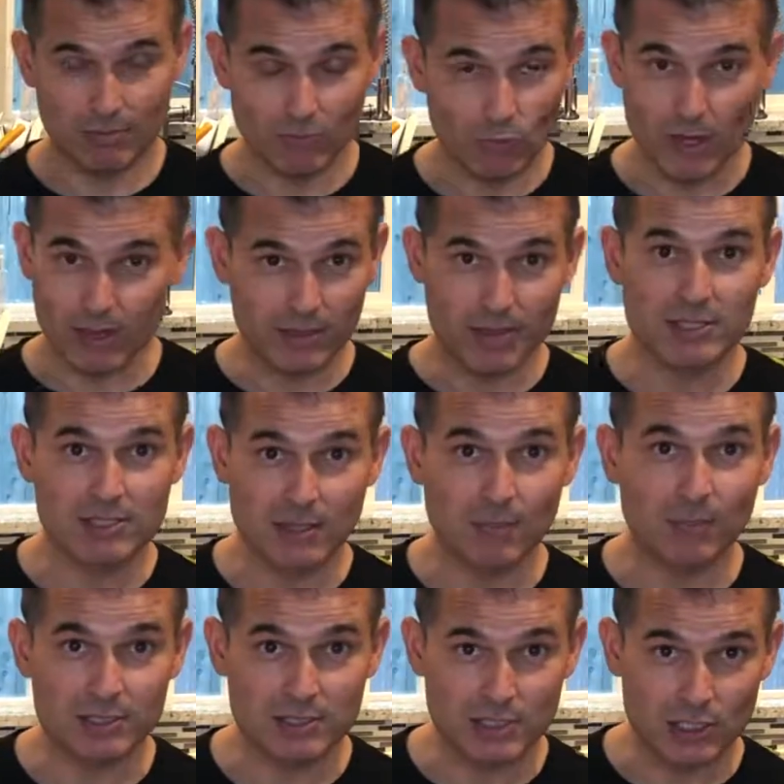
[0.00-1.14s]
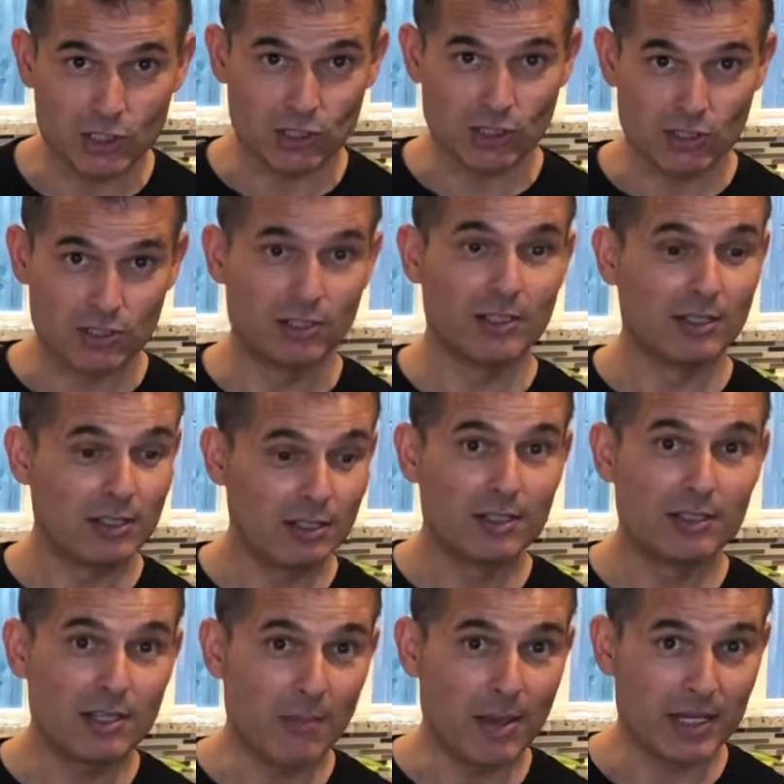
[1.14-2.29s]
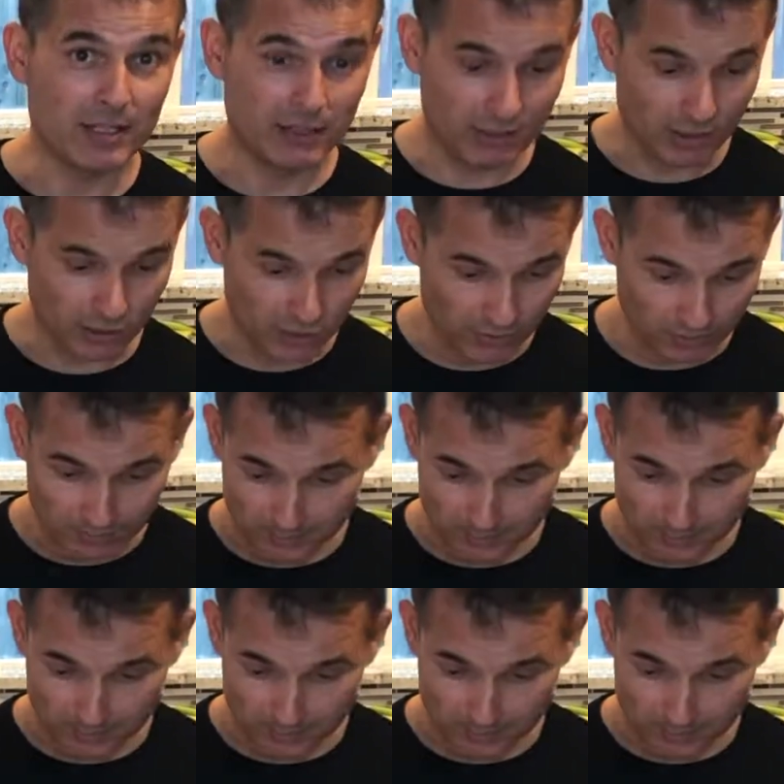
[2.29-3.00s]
one of the simplest dishes to make in the kitchen.